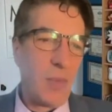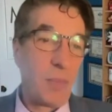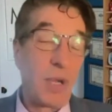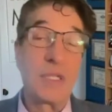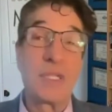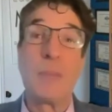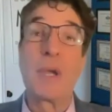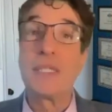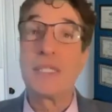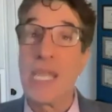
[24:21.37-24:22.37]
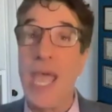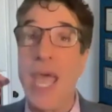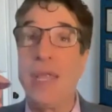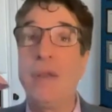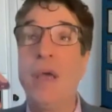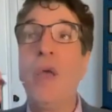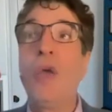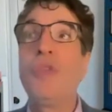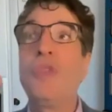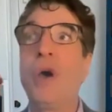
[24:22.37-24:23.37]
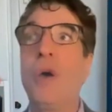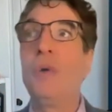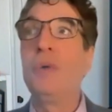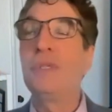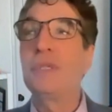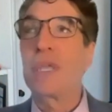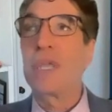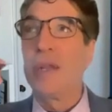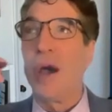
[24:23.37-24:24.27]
because again, those can